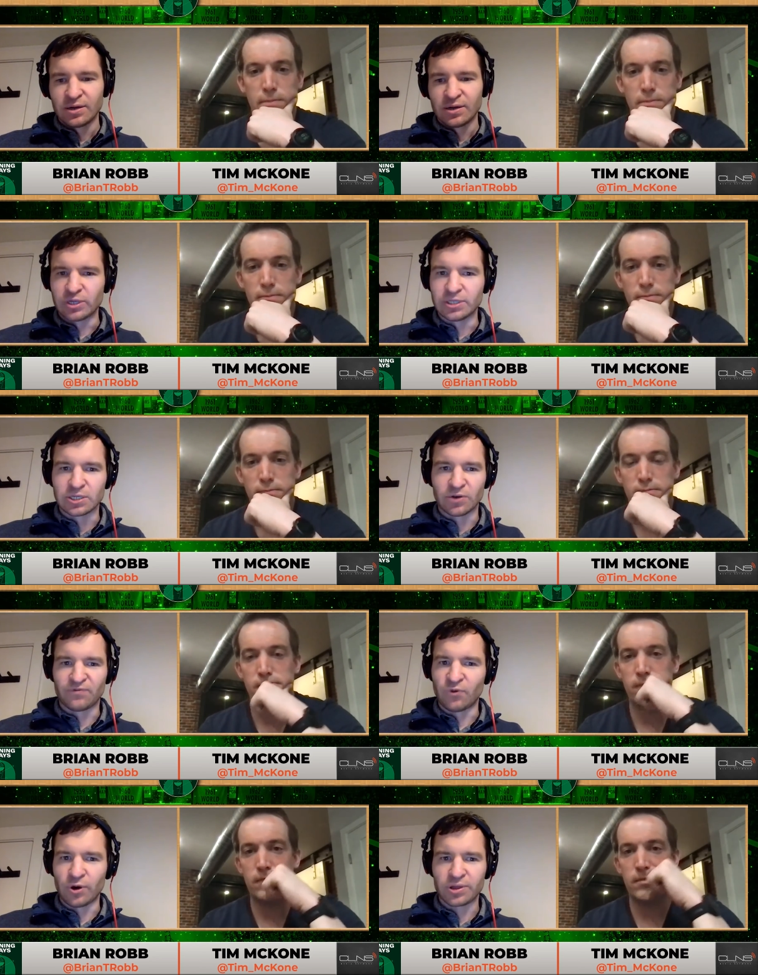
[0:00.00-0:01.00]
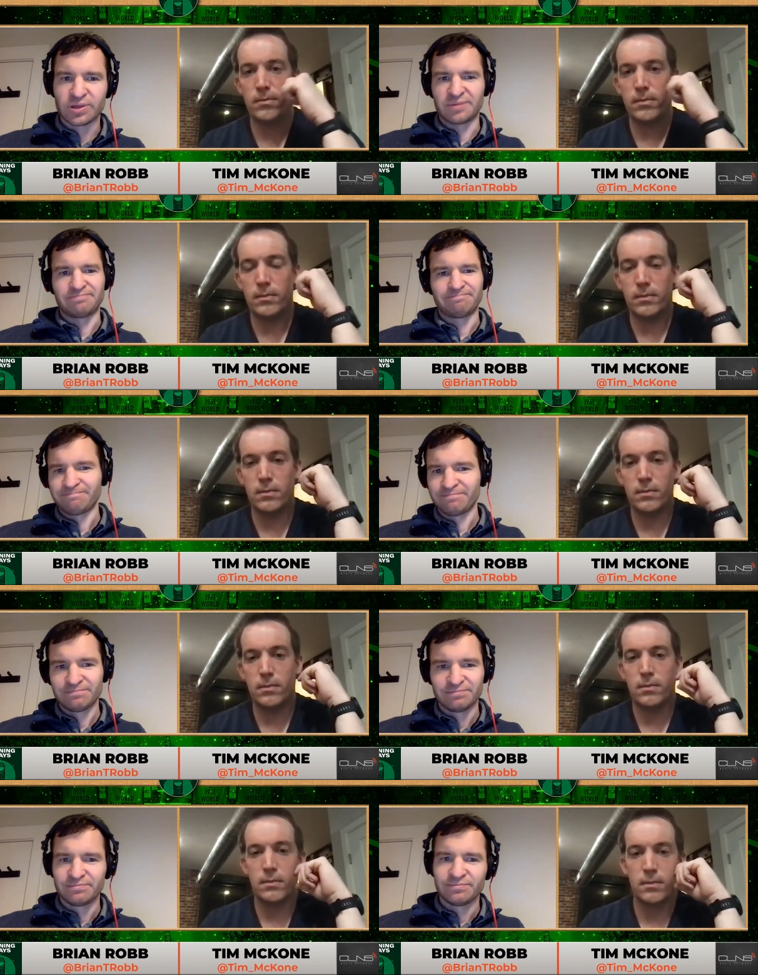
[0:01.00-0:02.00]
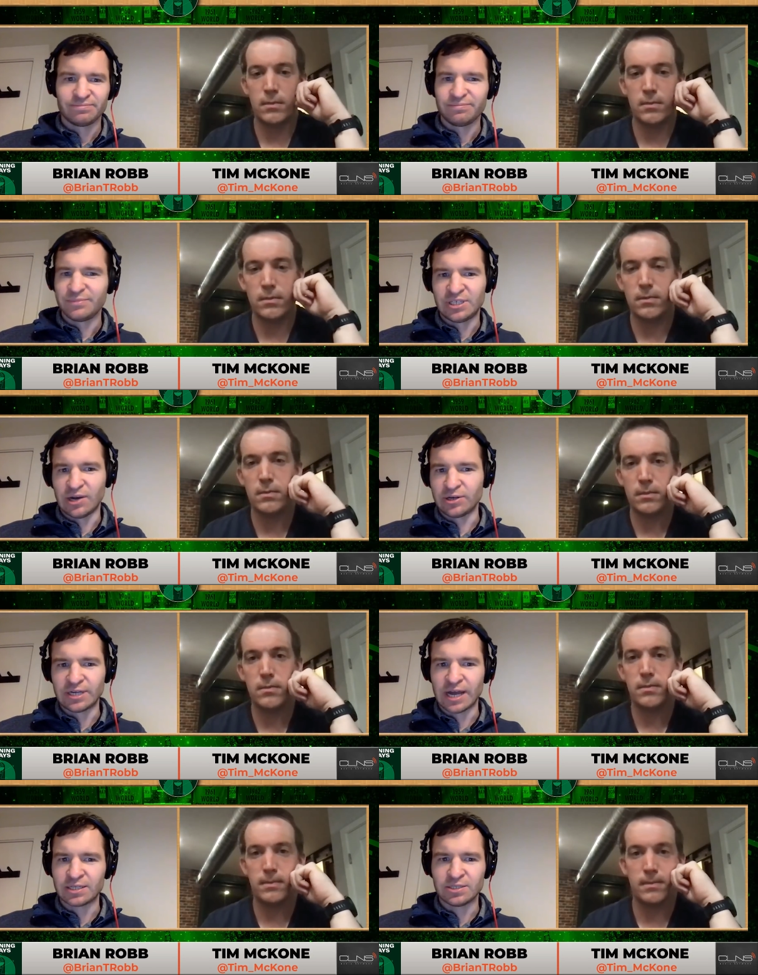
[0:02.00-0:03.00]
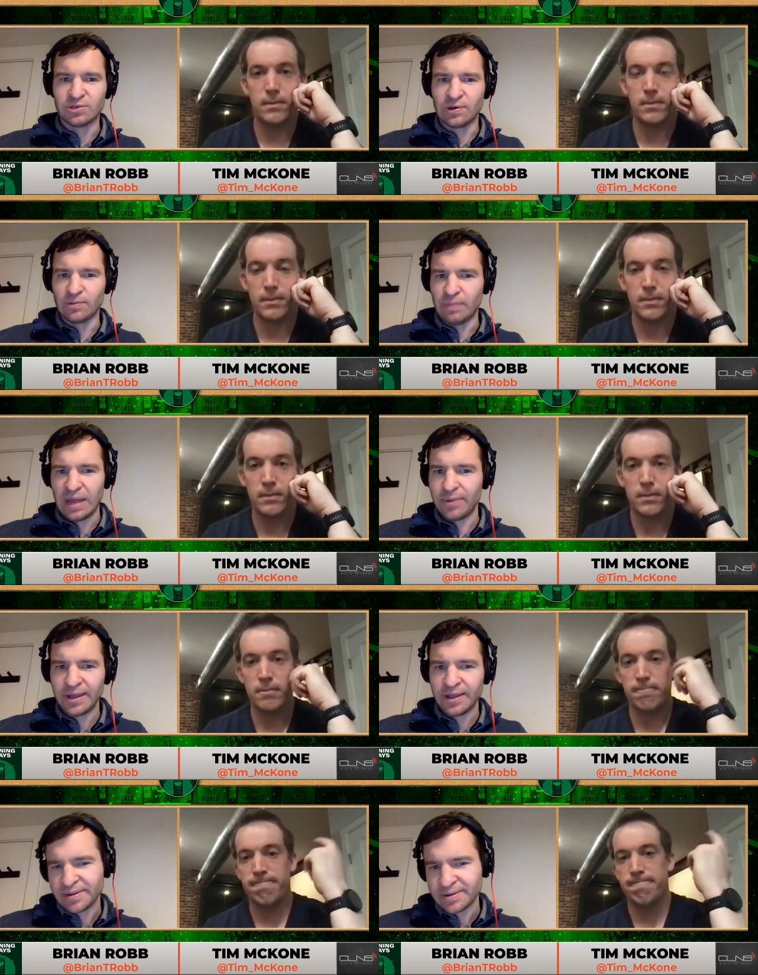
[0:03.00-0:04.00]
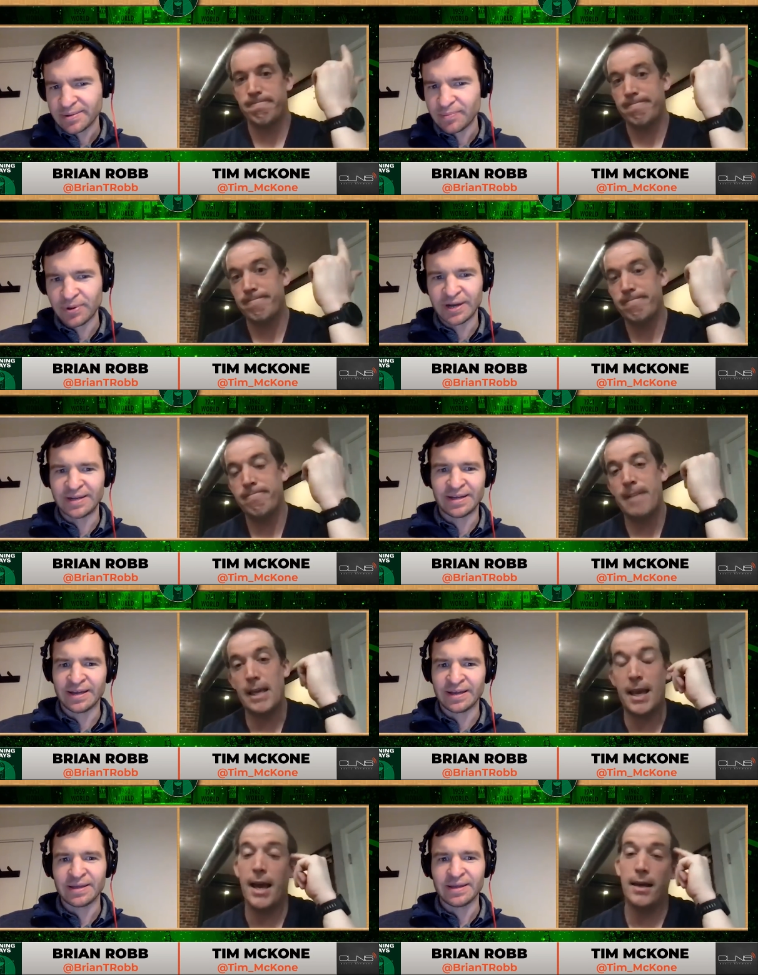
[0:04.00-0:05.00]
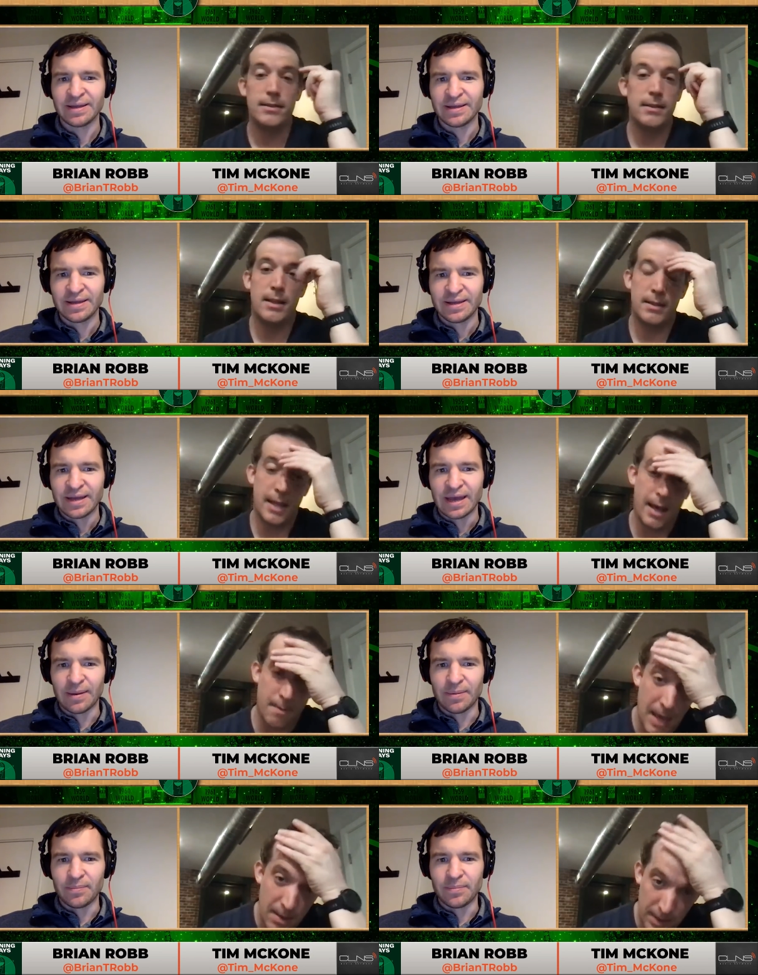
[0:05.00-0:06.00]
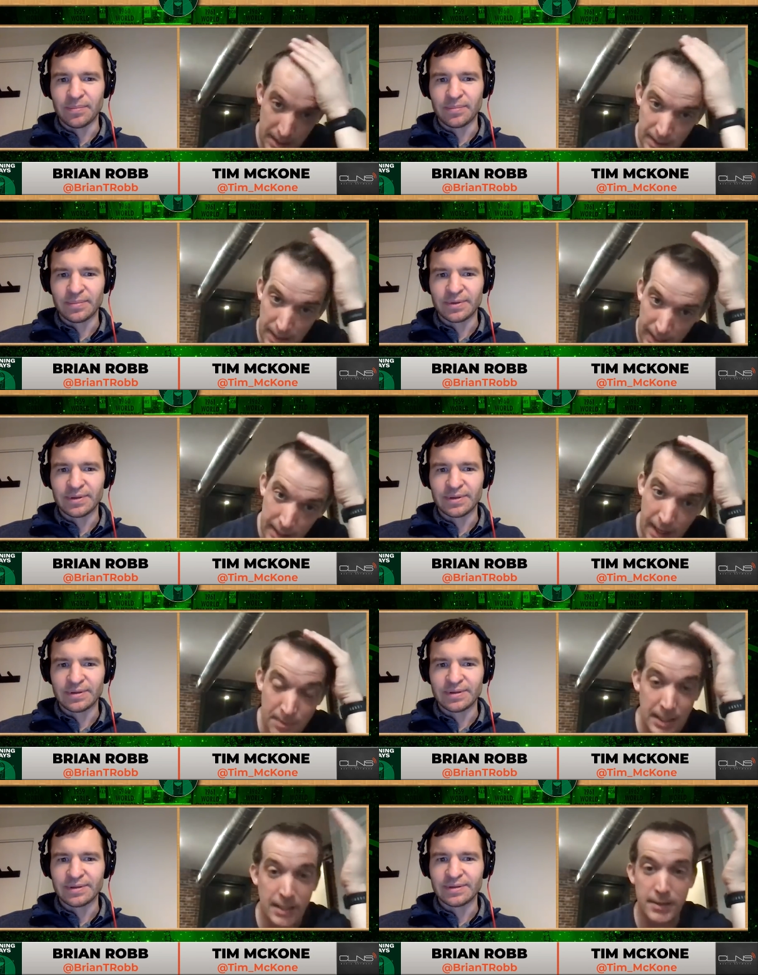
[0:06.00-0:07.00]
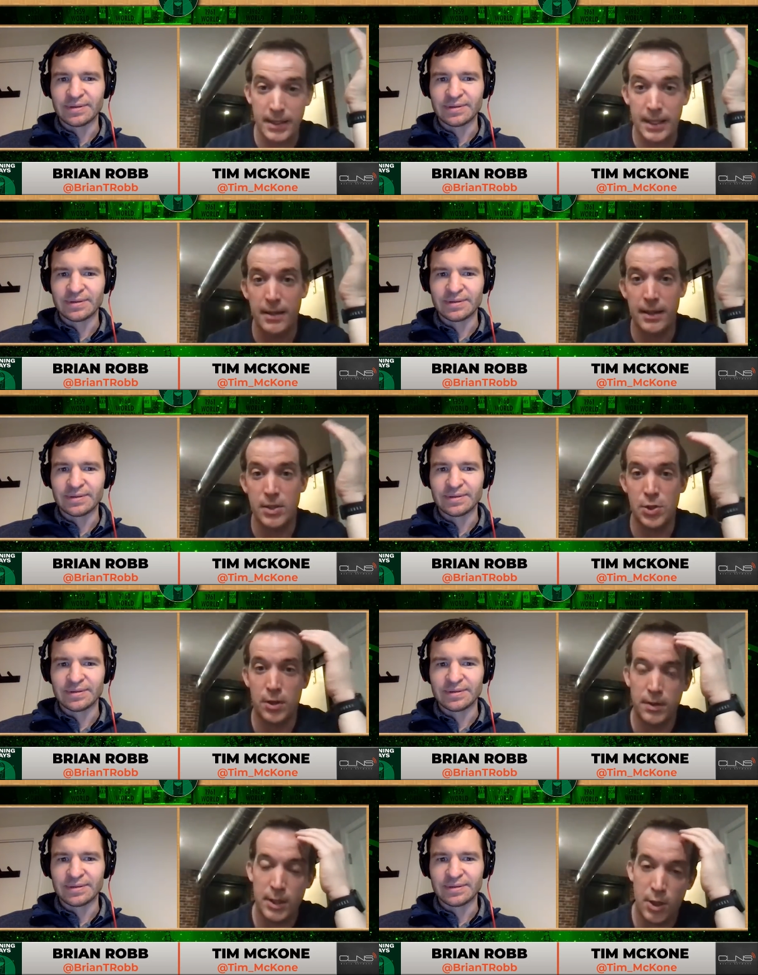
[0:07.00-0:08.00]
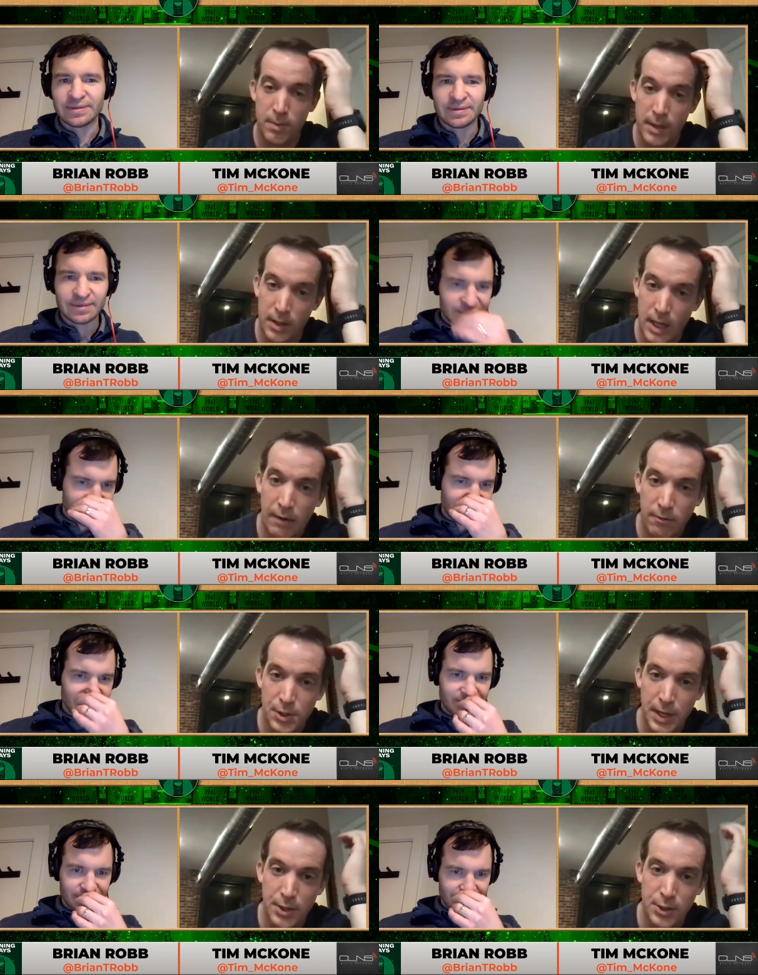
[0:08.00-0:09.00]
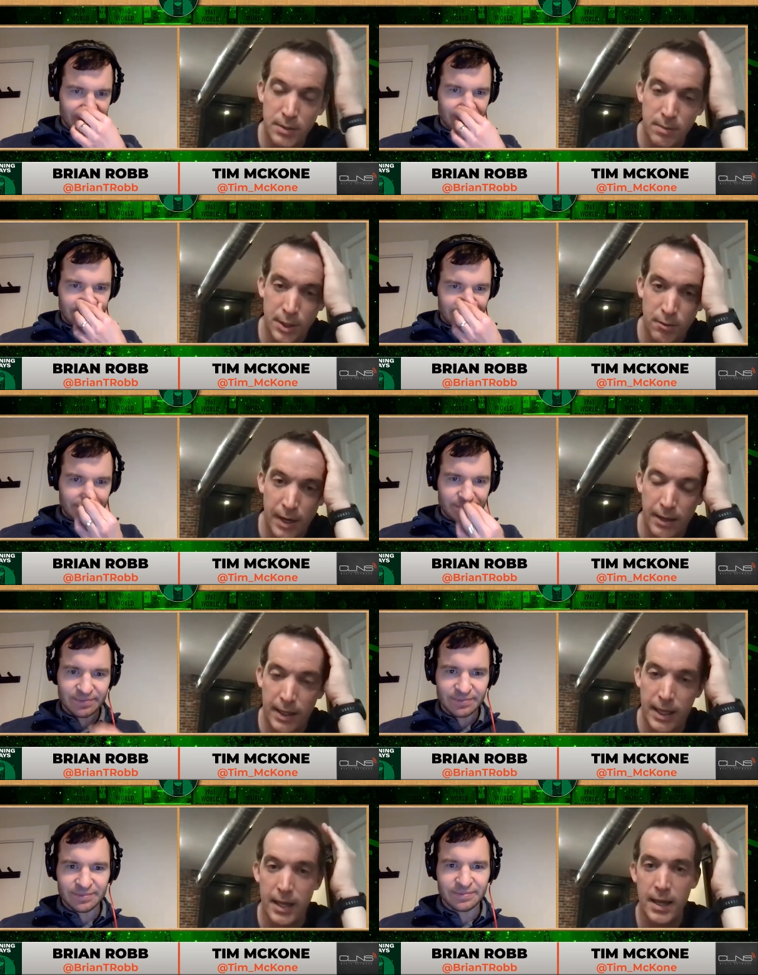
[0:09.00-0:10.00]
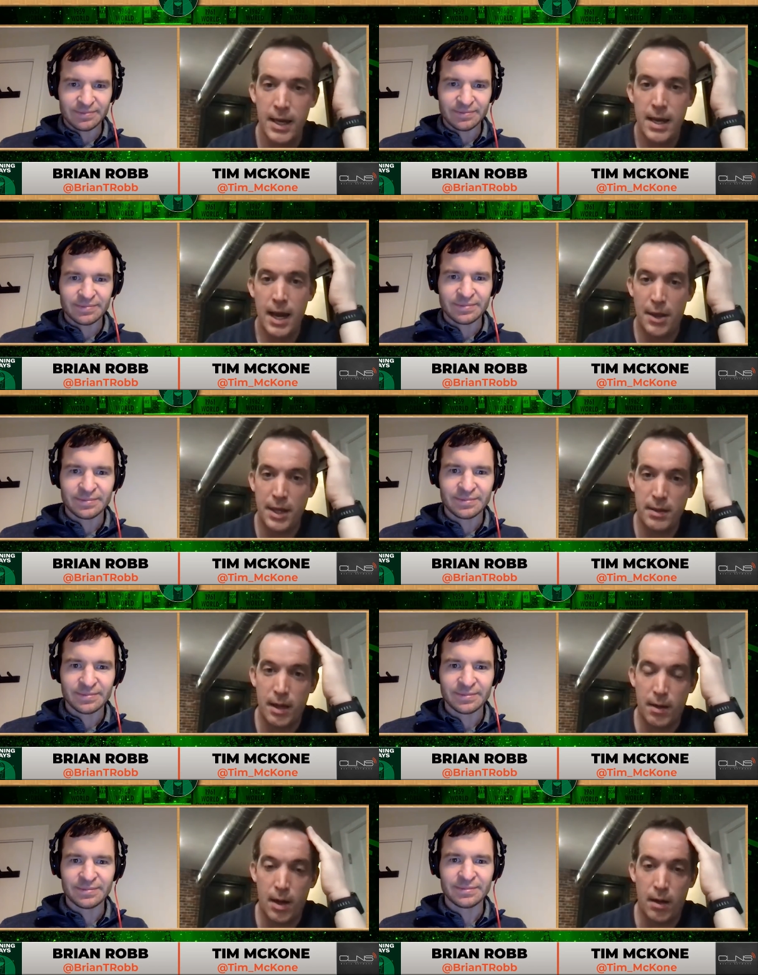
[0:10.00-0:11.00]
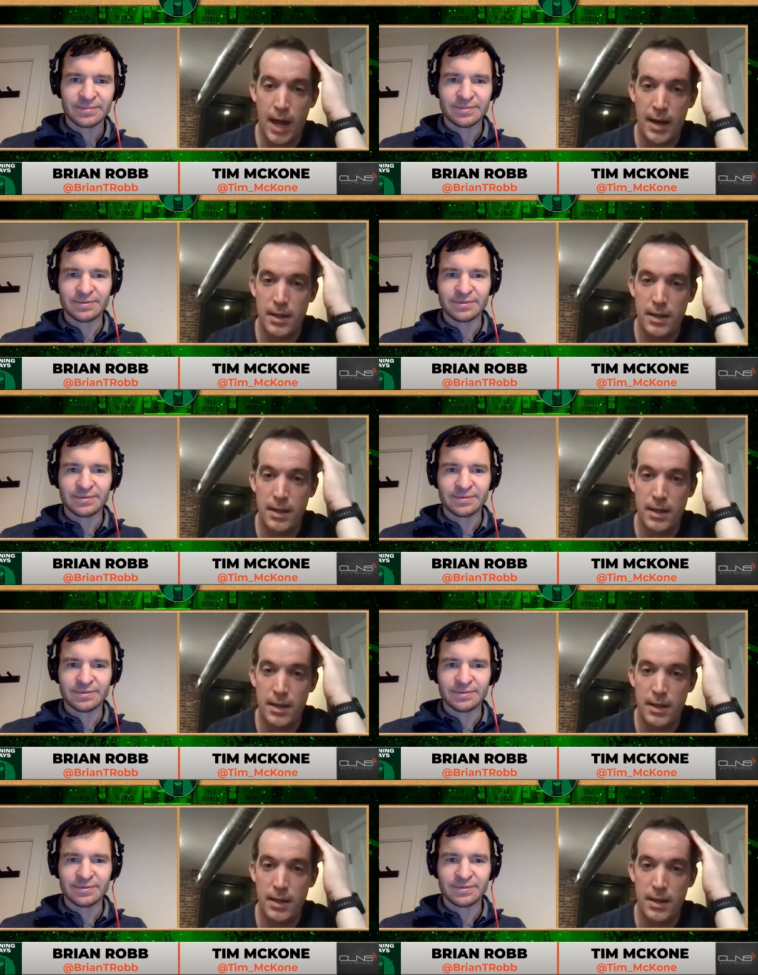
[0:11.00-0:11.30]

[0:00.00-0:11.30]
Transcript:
Speaker 1: Grizzlies are fourth. Jaren Jackson Jr. maybe, but uh, yeah,
Speaker 2: yeah, maybe I could. I mean, he, he certainly could be in the conversation, but you're right. Like I, I think a, a lot of